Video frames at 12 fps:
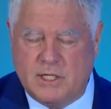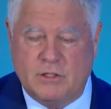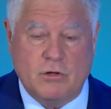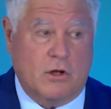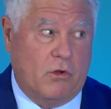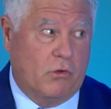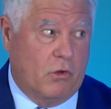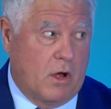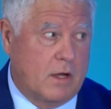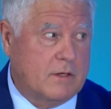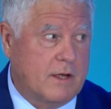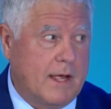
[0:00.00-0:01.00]
took a
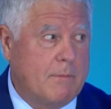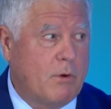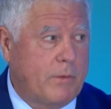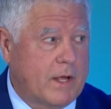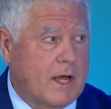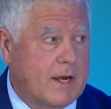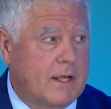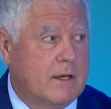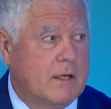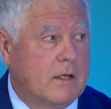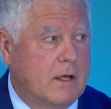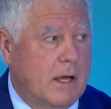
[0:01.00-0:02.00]
long time, but we got it
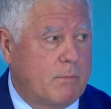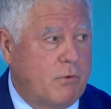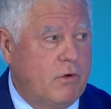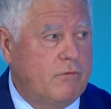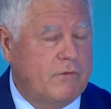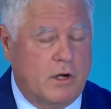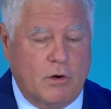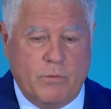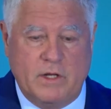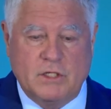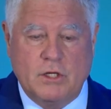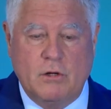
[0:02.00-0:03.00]
approved and
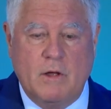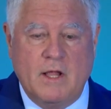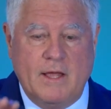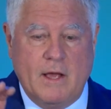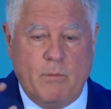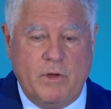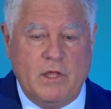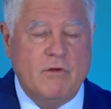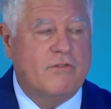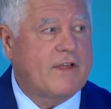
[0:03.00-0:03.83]
agreed to, and we use